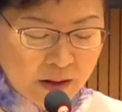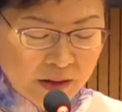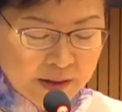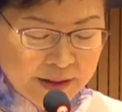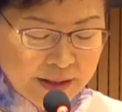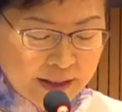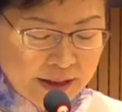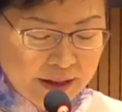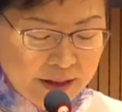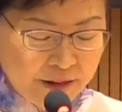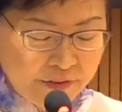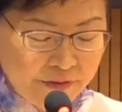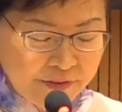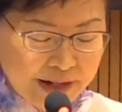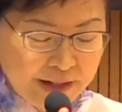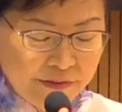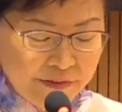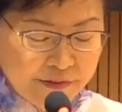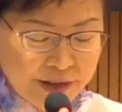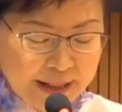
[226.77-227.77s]
order
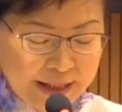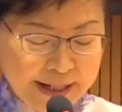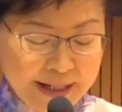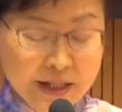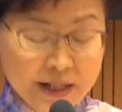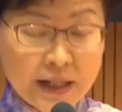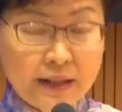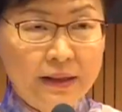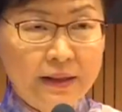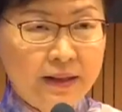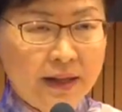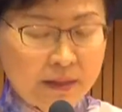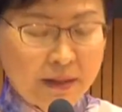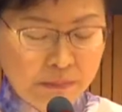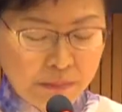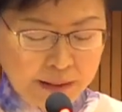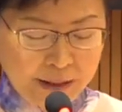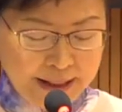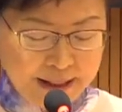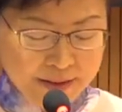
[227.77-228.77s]
event-related
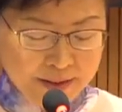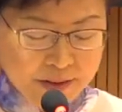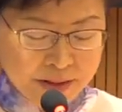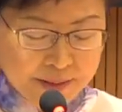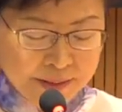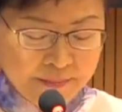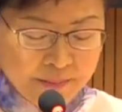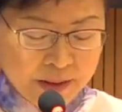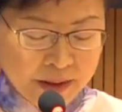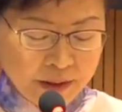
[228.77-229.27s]
complaints,